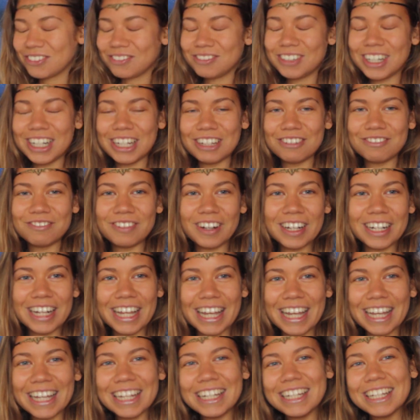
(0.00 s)
really
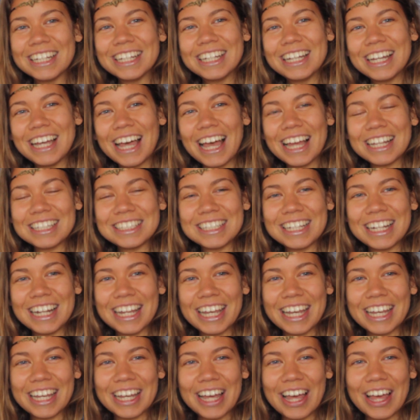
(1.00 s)
funny,
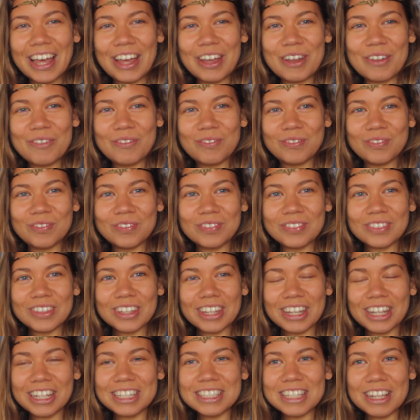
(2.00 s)
actually,
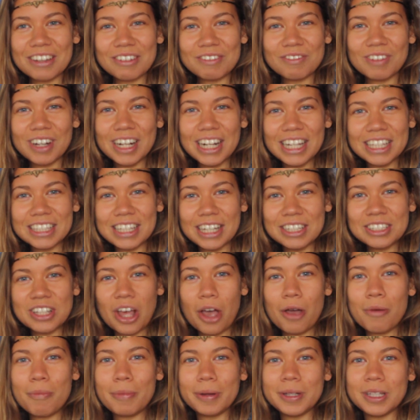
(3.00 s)
because it really does
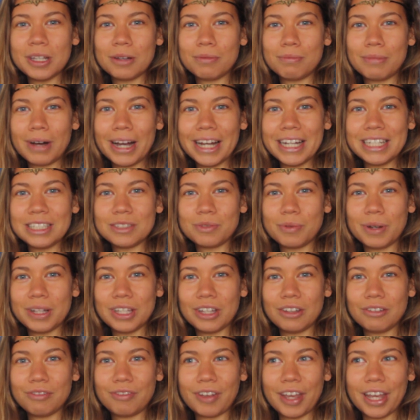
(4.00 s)
open your mind
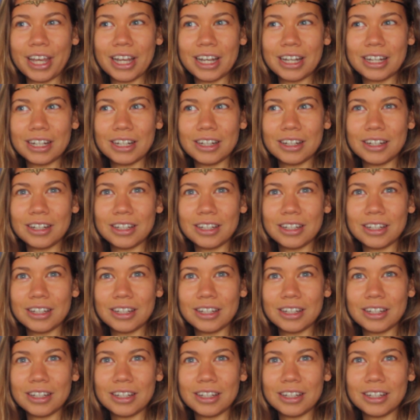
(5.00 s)
when you think